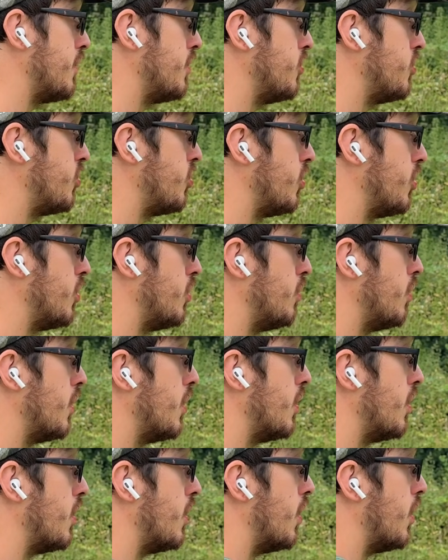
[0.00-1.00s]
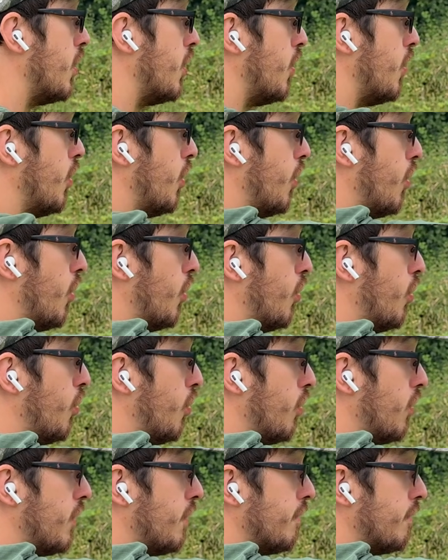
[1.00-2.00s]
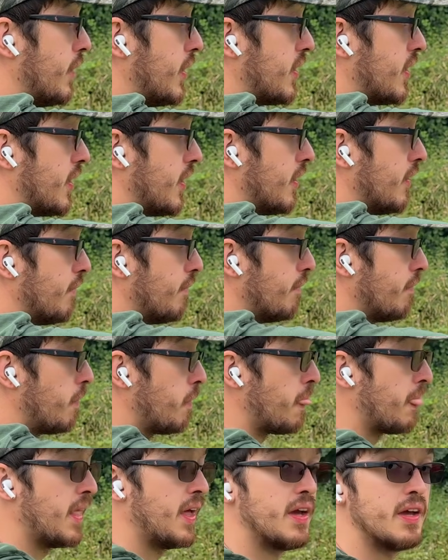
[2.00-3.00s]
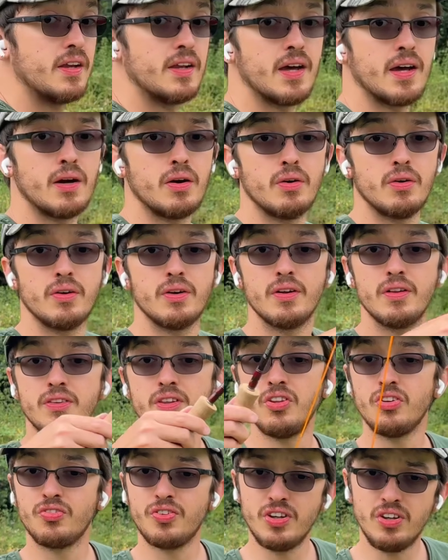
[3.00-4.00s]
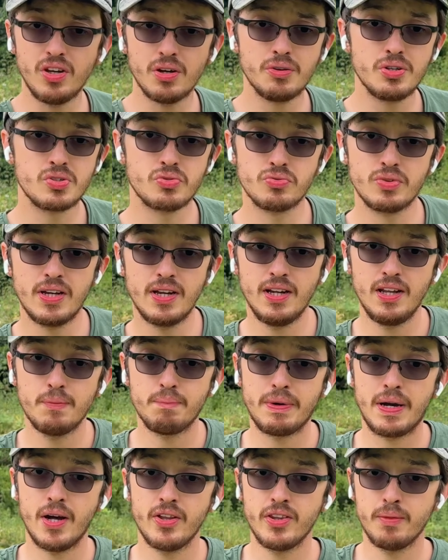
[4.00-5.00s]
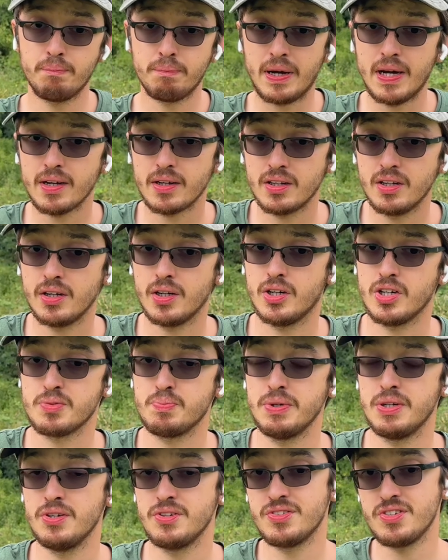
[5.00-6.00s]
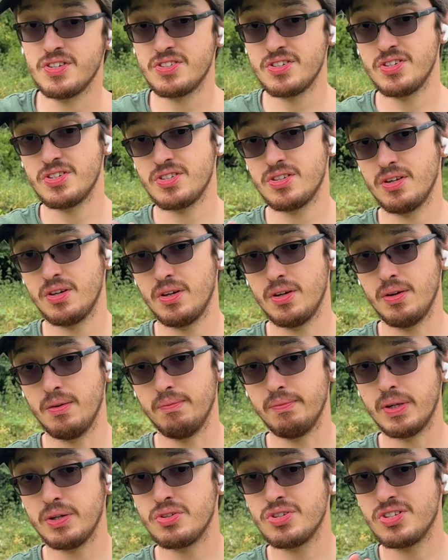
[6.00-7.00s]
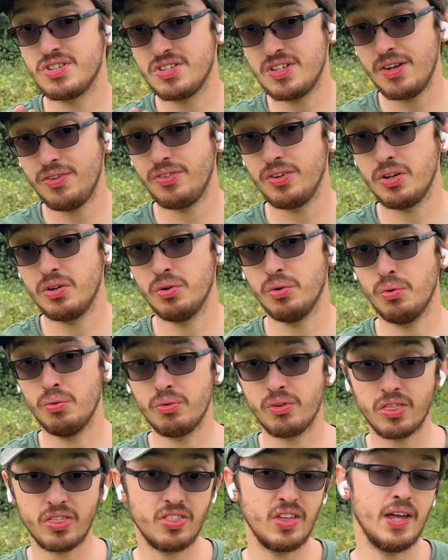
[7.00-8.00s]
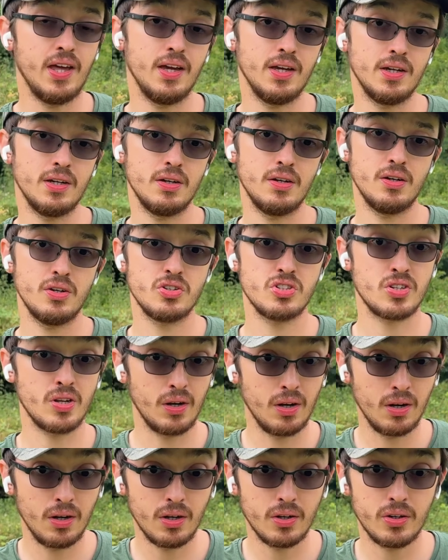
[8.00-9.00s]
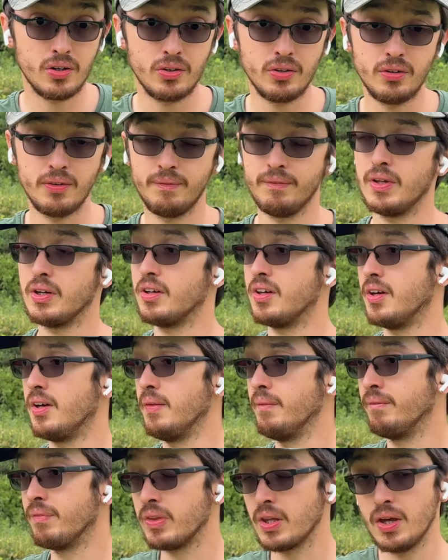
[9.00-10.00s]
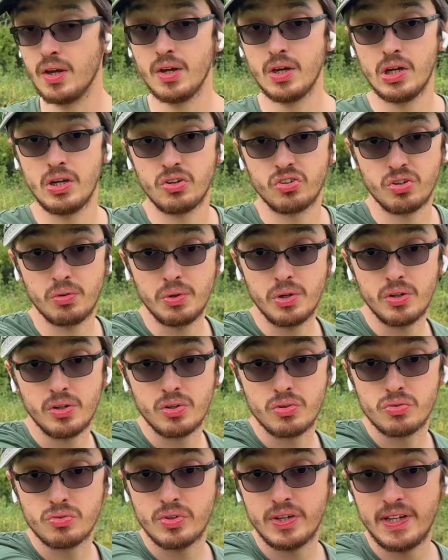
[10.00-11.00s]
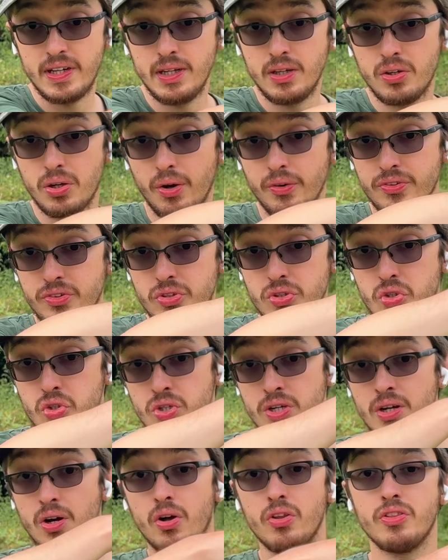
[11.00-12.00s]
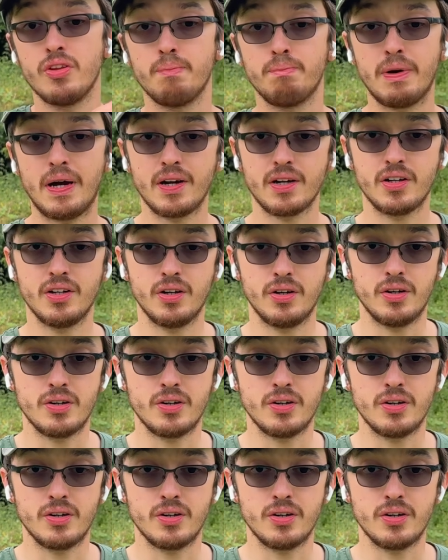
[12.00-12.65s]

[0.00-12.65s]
we're going to haul. Okay. Now, this video is really about the back cast because this is the most difficult thing to learn. Okay. So we're going to really concentrate on the back